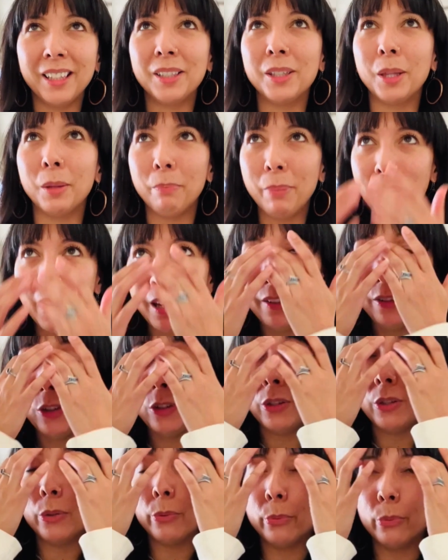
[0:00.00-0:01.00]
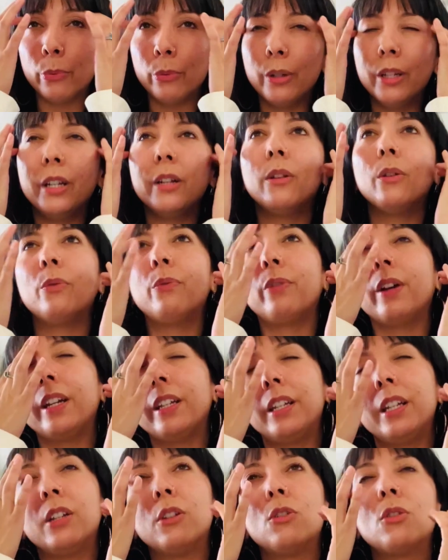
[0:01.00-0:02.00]
Like, the pinch is real
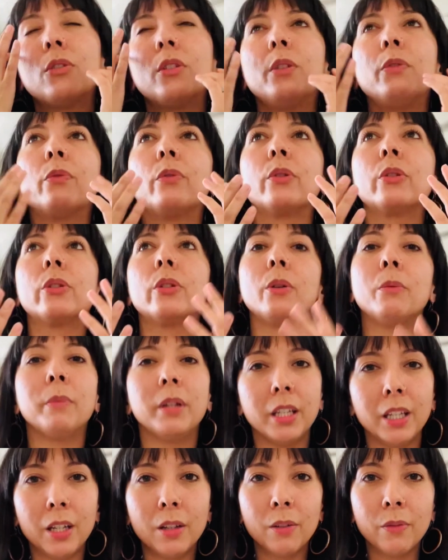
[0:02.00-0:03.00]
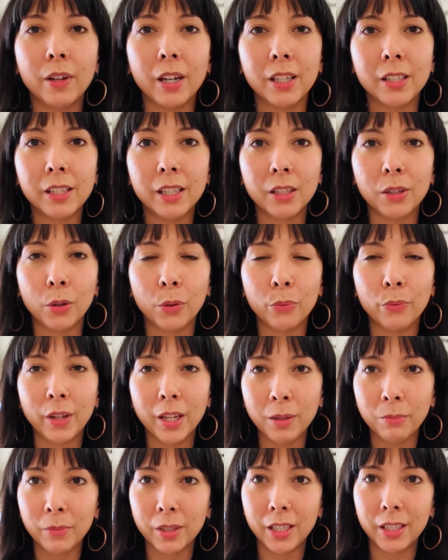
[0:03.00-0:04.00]
financially for so many of us and our
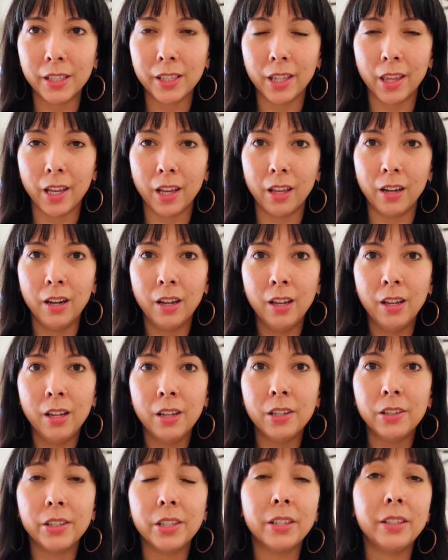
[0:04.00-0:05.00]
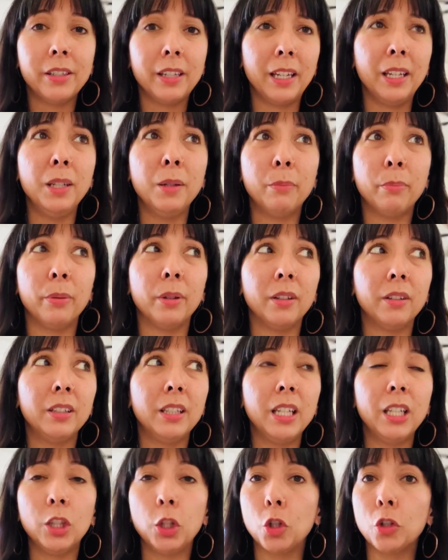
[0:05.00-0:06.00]
families, that
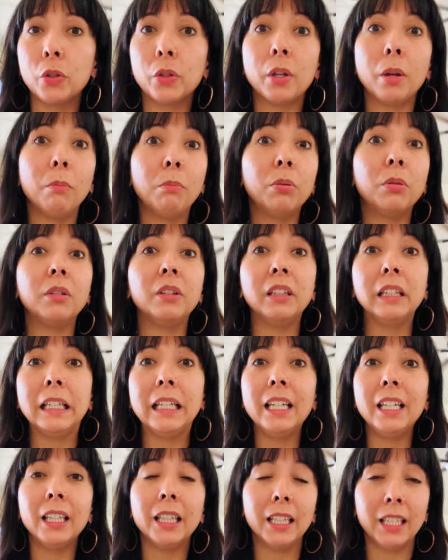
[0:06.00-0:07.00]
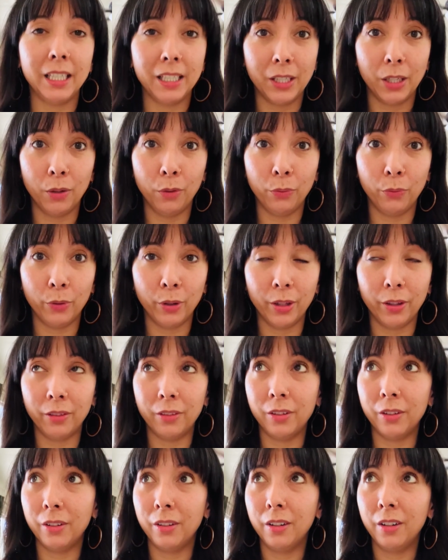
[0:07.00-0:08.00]
sustainability looks completely
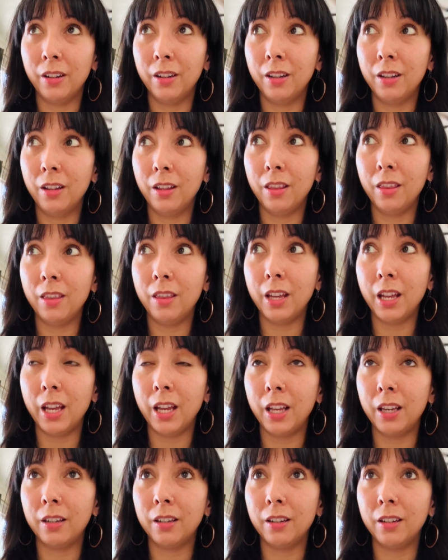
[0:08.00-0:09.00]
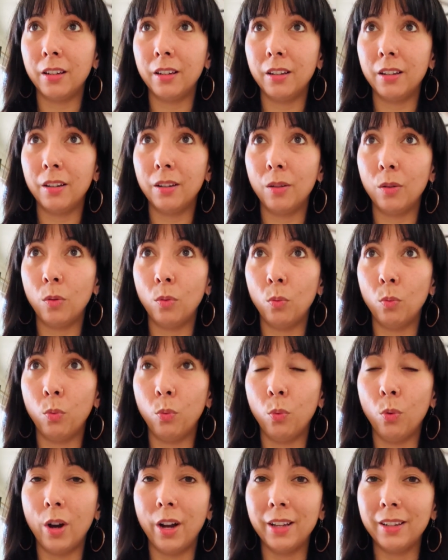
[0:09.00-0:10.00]
different than
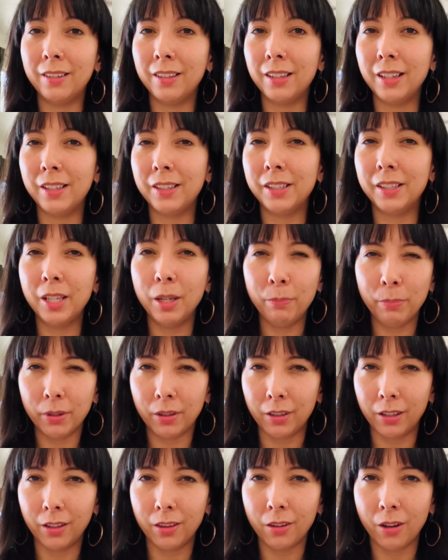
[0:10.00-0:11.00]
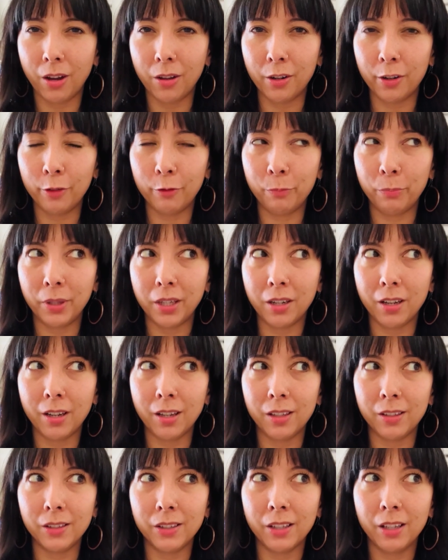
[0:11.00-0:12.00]
what is typically thought of,
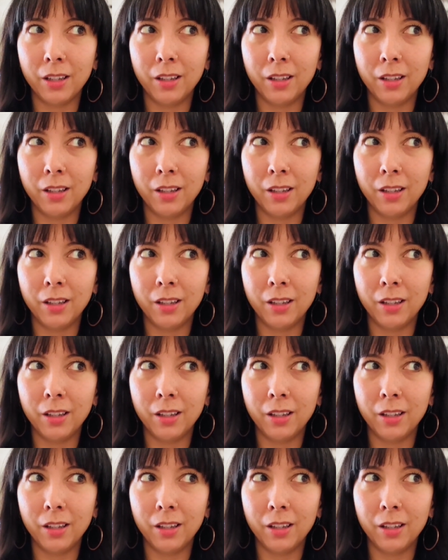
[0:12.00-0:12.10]
because